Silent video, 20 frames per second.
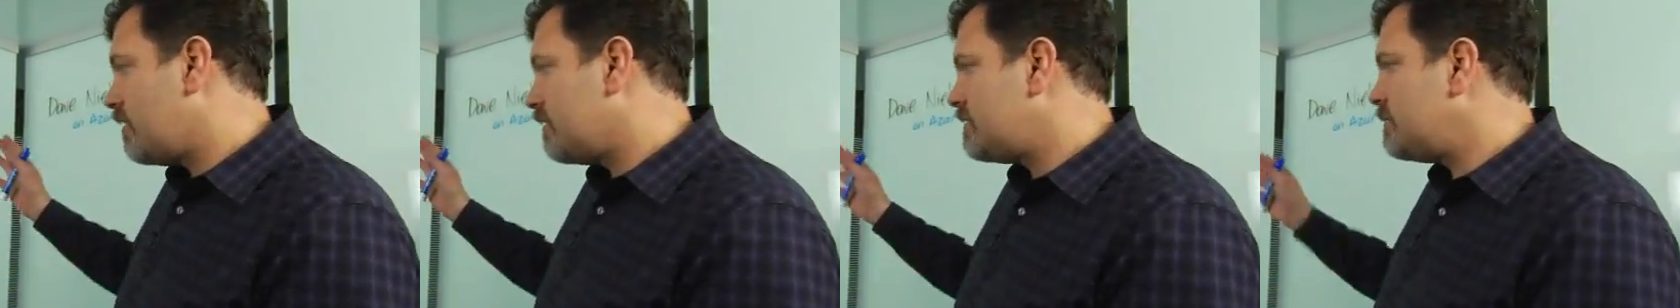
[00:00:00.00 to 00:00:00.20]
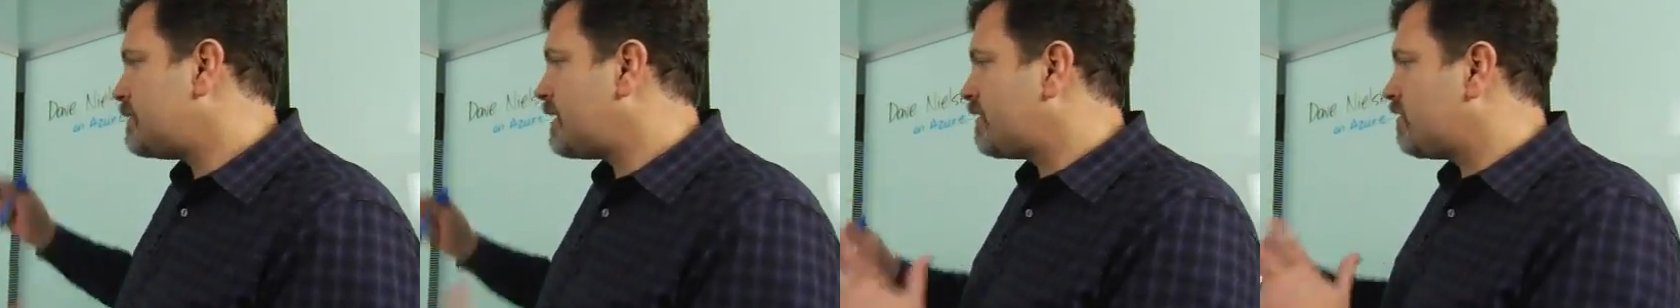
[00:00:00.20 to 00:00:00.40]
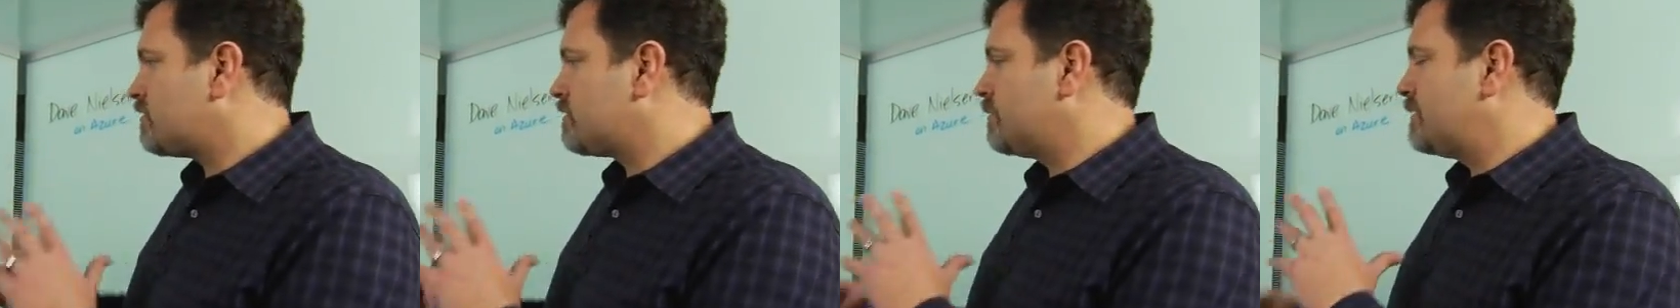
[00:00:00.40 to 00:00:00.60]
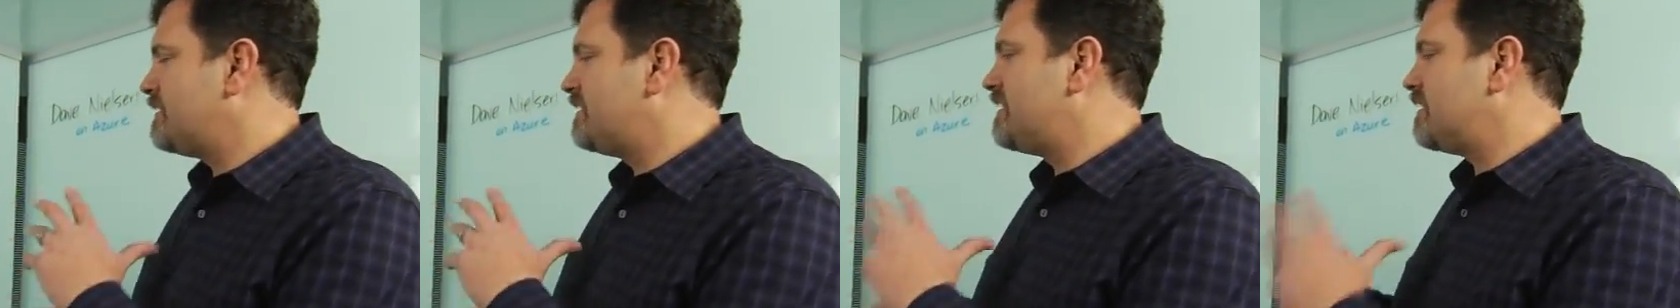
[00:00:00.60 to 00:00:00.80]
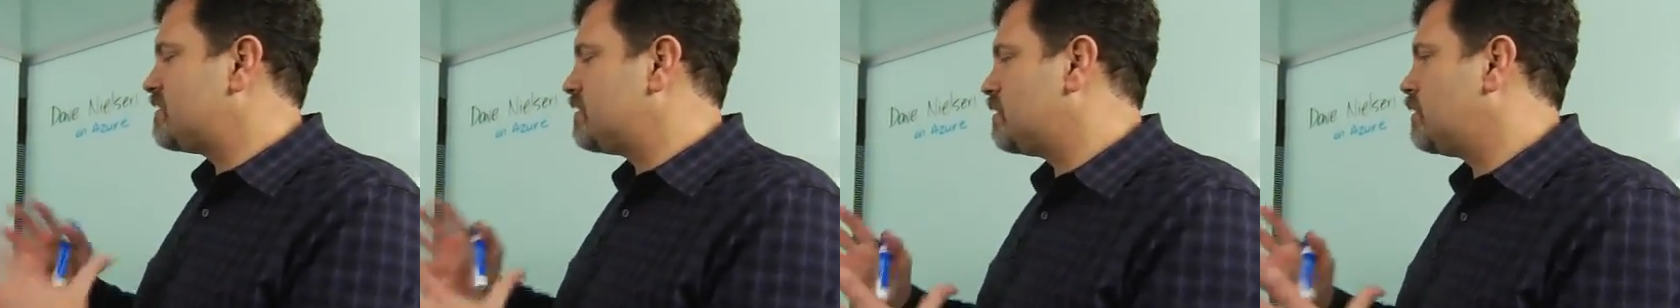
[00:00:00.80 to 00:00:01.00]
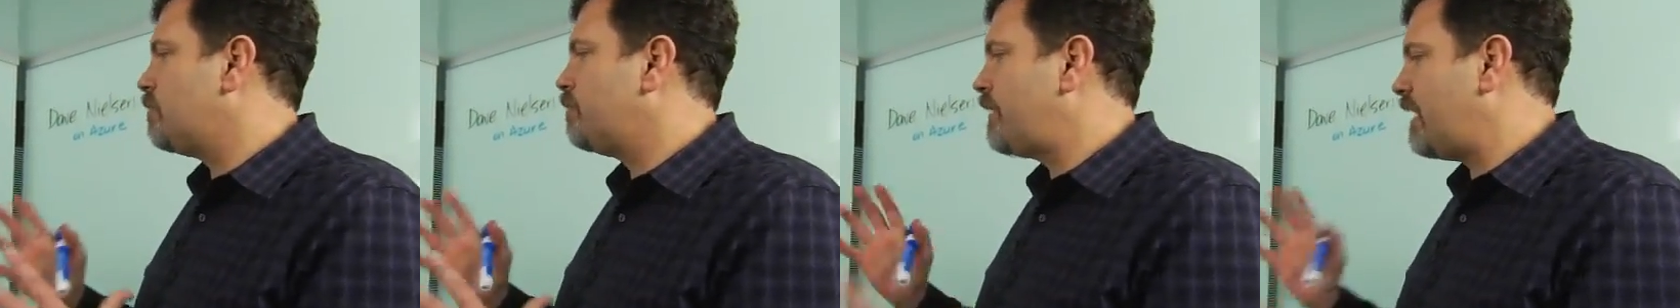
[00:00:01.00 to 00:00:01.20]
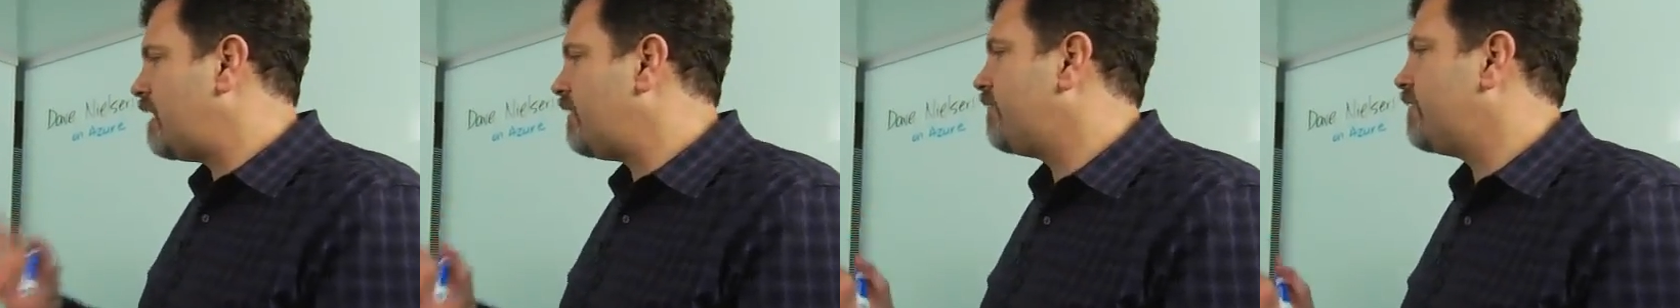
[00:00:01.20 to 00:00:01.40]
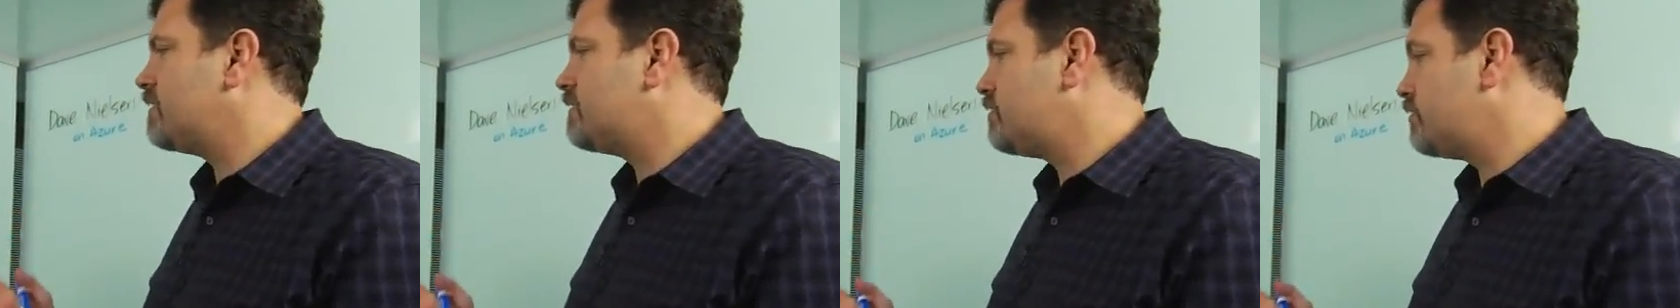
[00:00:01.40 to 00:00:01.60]
it seems like there's some additional
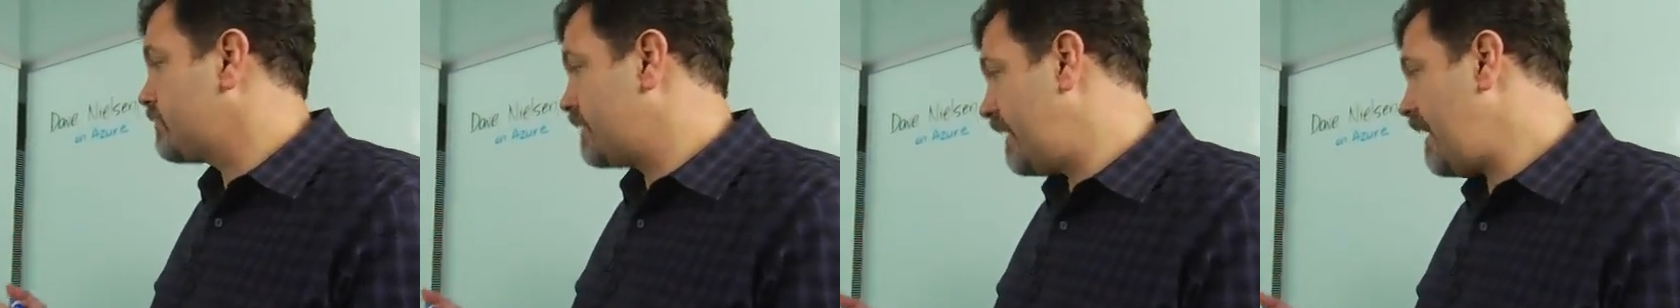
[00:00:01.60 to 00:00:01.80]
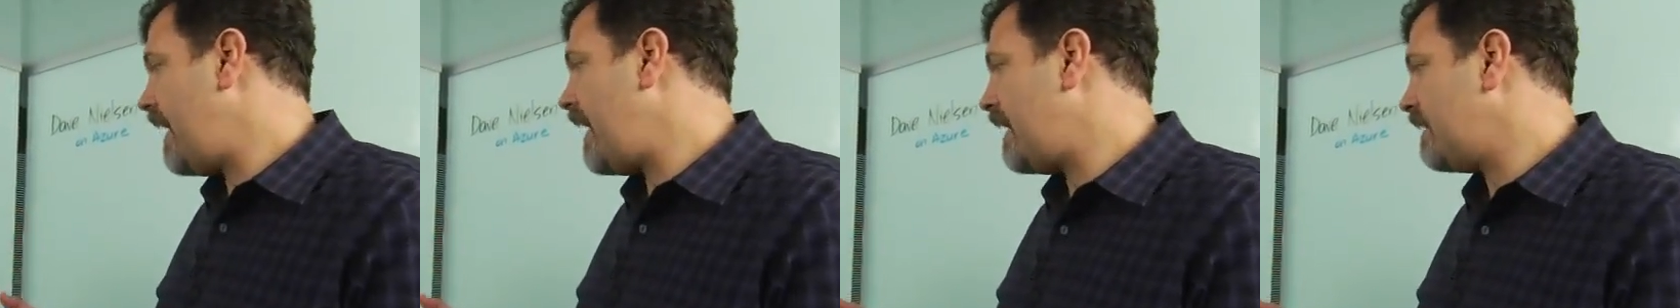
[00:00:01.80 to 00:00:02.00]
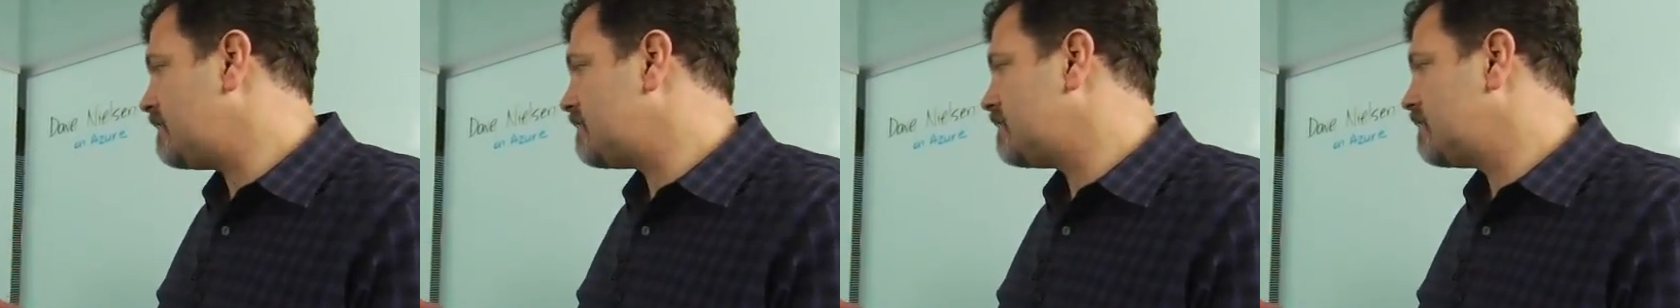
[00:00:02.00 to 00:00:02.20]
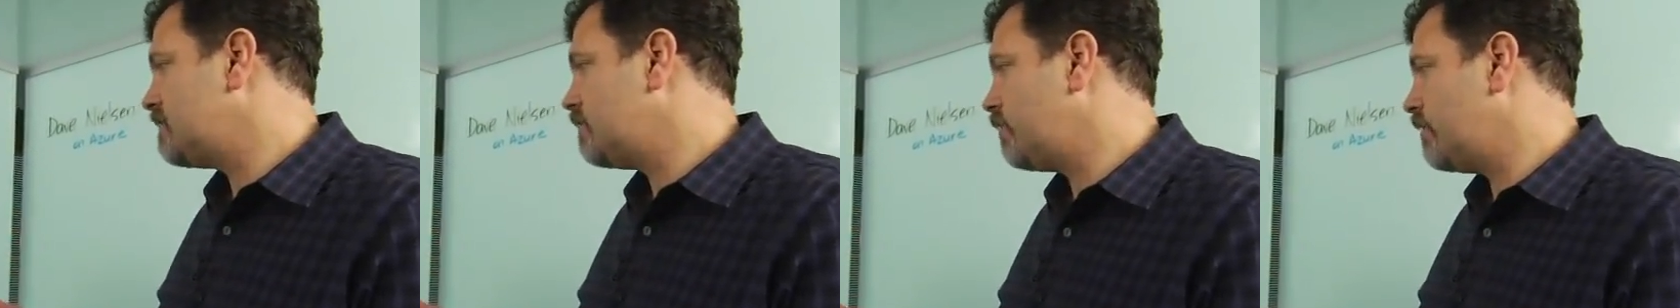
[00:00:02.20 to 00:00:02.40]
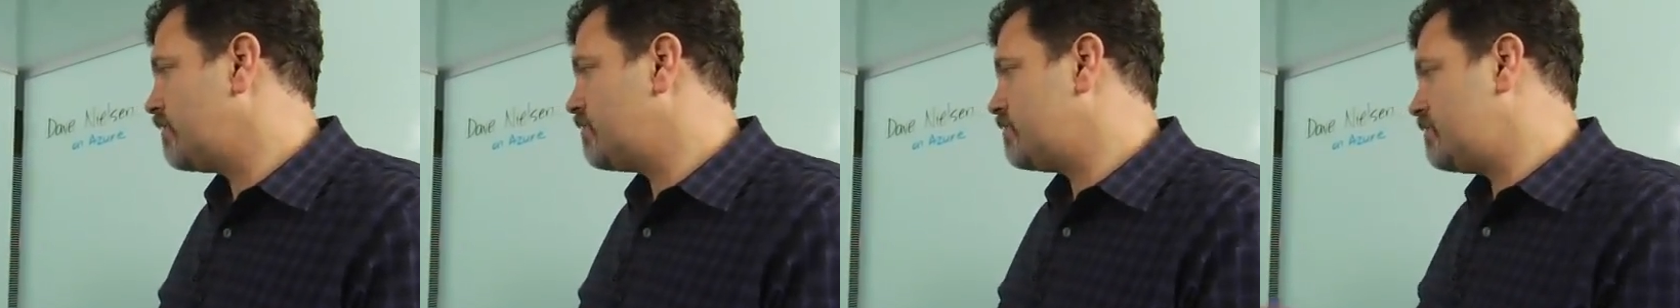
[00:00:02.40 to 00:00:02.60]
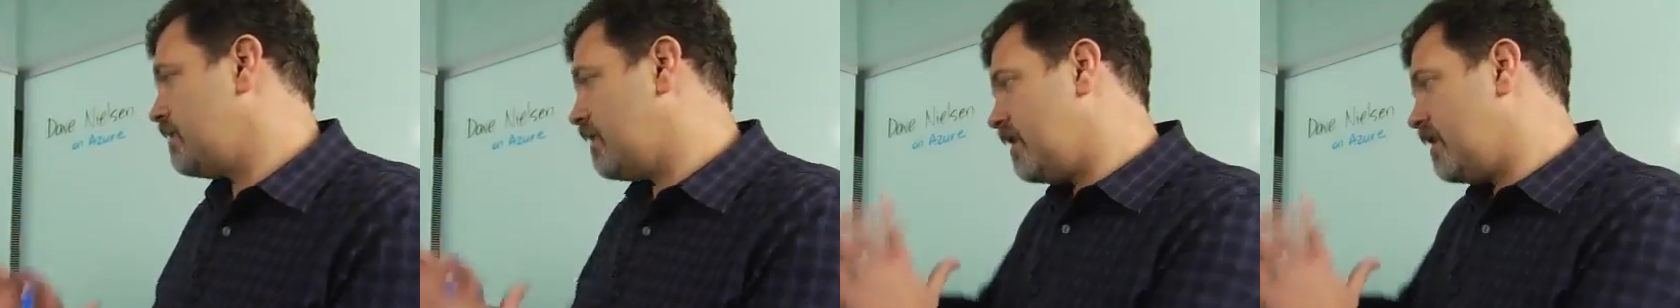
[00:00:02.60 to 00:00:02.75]
benefits you get with